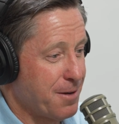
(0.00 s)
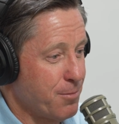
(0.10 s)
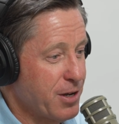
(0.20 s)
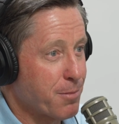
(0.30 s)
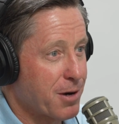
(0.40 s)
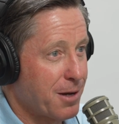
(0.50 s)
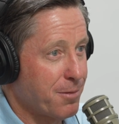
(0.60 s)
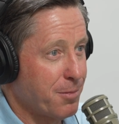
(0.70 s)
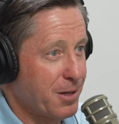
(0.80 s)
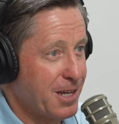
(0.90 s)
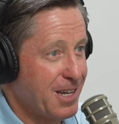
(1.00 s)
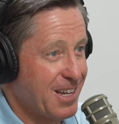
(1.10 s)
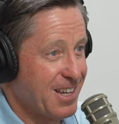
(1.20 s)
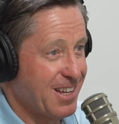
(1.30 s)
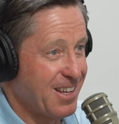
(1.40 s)
we could probably
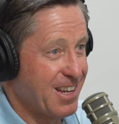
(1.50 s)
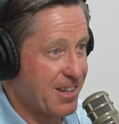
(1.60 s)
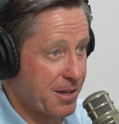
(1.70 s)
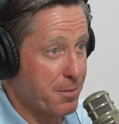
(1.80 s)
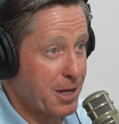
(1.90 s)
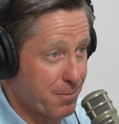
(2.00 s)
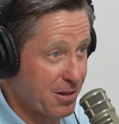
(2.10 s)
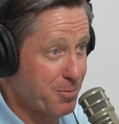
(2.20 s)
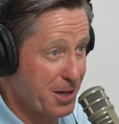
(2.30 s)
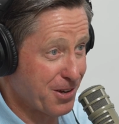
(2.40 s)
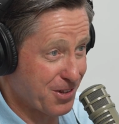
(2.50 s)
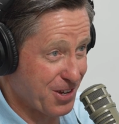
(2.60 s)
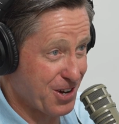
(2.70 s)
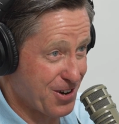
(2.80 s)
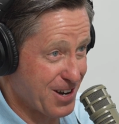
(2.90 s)
get somebody up to speed on
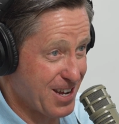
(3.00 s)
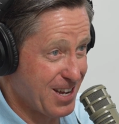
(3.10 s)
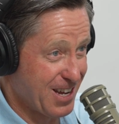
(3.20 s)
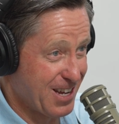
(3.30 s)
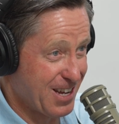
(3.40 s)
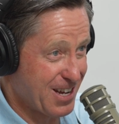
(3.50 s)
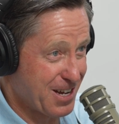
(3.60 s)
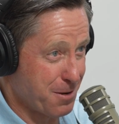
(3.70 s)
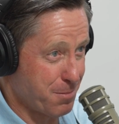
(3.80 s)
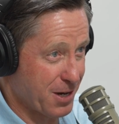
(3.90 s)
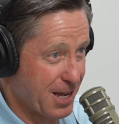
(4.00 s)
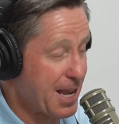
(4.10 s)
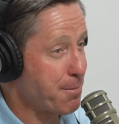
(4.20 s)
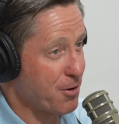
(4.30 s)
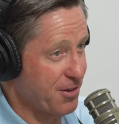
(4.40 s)
security. But can
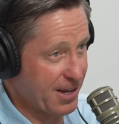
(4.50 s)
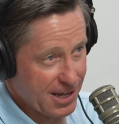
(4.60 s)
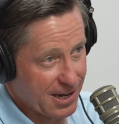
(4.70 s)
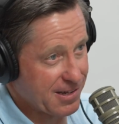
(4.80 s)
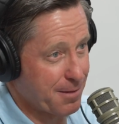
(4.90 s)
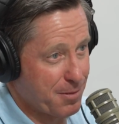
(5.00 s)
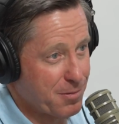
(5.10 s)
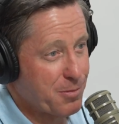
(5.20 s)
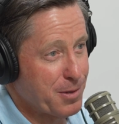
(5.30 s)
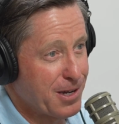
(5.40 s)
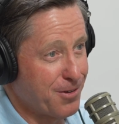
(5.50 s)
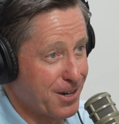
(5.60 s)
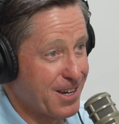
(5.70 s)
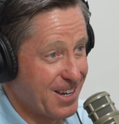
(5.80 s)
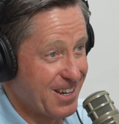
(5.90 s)
that person get us up to speed
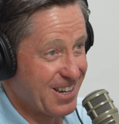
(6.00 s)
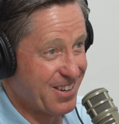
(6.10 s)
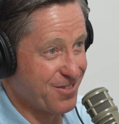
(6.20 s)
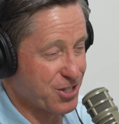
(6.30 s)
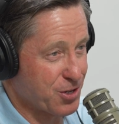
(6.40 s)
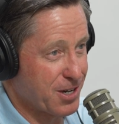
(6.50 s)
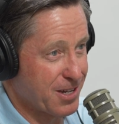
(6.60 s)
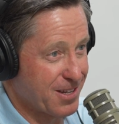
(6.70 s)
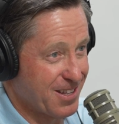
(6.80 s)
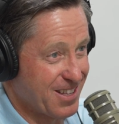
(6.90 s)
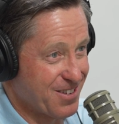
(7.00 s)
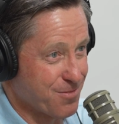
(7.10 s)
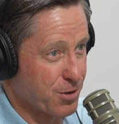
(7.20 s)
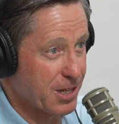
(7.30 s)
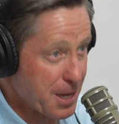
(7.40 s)
on what's going to
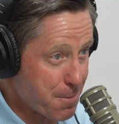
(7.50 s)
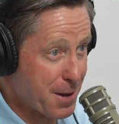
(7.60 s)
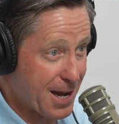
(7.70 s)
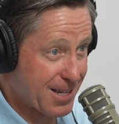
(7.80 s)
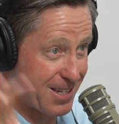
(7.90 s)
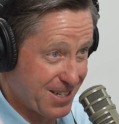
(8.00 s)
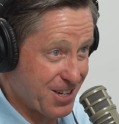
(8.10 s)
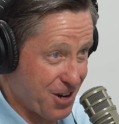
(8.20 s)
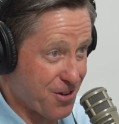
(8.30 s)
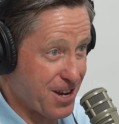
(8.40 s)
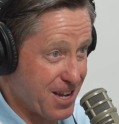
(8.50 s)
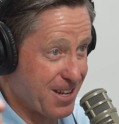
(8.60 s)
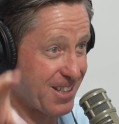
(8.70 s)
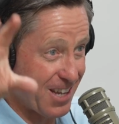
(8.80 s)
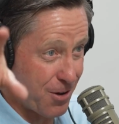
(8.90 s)
really impact security
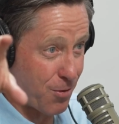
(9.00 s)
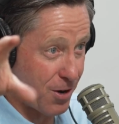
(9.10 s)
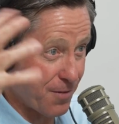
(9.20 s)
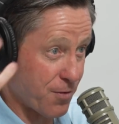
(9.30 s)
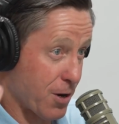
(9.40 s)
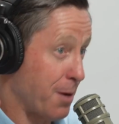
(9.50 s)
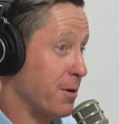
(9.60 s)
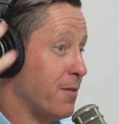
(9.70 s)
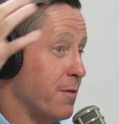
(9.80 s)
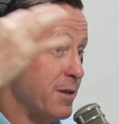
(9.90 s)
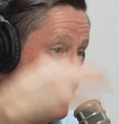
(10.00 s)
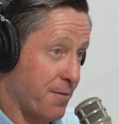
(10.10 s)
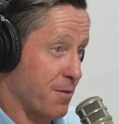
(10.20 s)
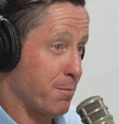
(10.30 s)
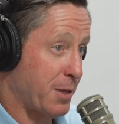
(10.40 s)
later on if they're coming from a
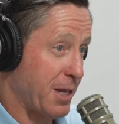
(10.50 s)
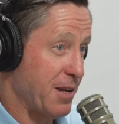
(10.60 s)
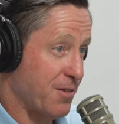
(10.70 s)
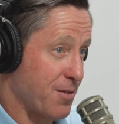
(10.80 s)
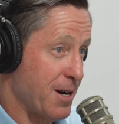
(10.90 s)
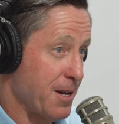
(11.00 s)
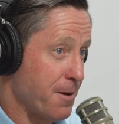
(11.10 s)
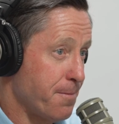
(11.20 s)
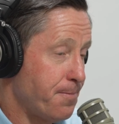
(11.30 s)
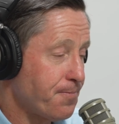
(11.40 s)
different place, right? And